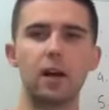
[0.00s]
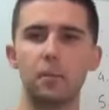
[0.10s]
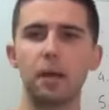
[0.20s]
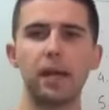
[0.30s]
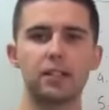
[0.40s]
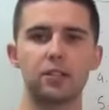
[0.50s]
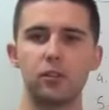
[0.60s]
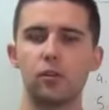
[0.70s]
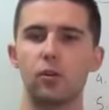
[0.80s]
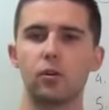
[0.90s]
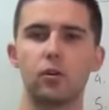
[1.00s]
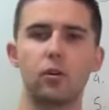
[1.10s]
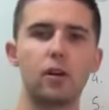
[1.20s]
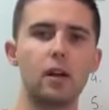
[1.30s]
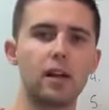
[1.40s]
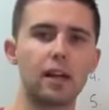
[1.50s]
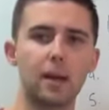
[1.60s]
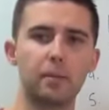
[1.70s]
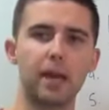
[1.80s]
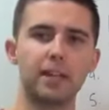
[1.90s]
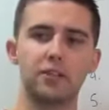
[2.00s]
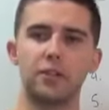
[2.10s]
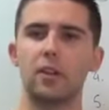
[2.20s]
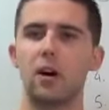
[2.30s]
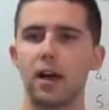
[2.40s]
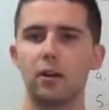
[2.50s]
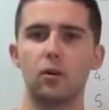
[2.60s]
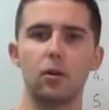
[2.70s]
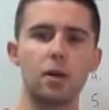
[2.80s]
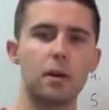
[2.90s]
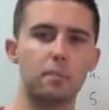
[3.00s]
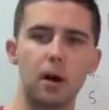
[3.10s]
Cupcakes New York or Cupcakes Online or